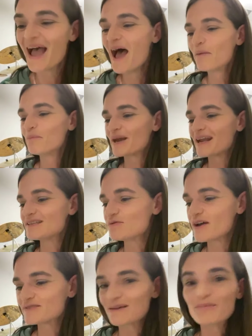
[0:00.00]
But I do
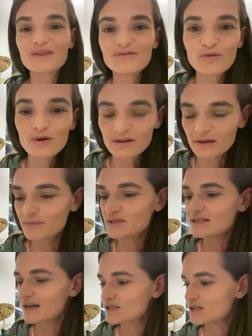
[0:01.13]
have something for you. Let me
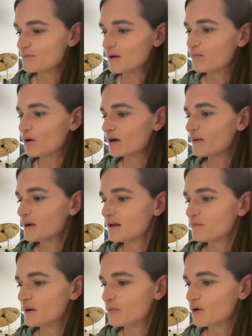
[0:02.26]
see actually my book. I might have
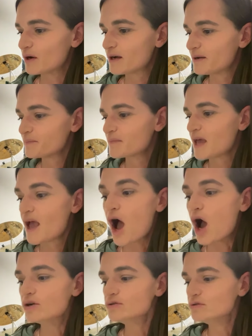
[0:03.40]
my book.
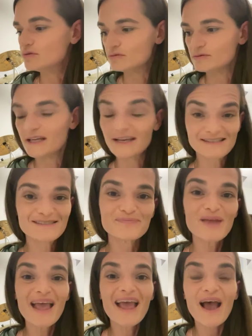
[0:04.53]
Oh, yes.
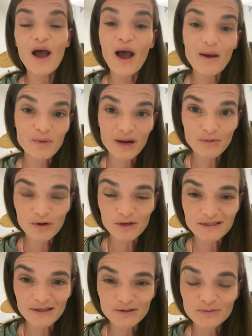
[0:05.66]
But I'm not going
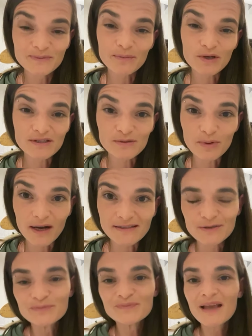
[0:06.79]
to tell you. I'm going to surprise
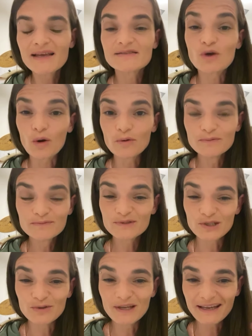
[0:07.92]
you. So
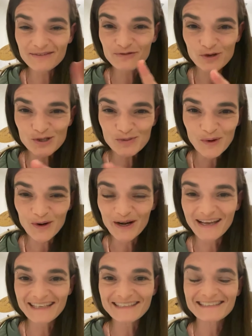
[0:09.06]
tune in for tomorrow
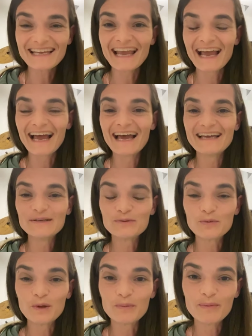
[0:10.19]
night, and
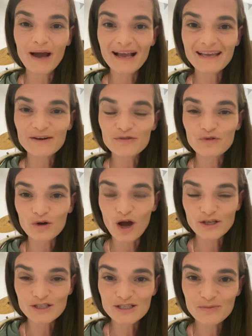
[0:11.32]
we'll be back here for
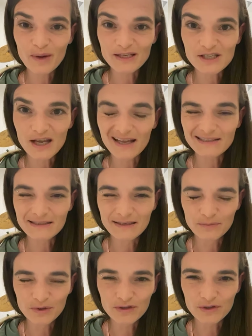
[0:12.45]
Conscious Champagne Chat
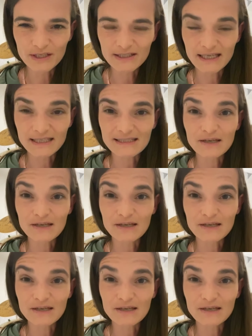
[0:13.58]
number 36.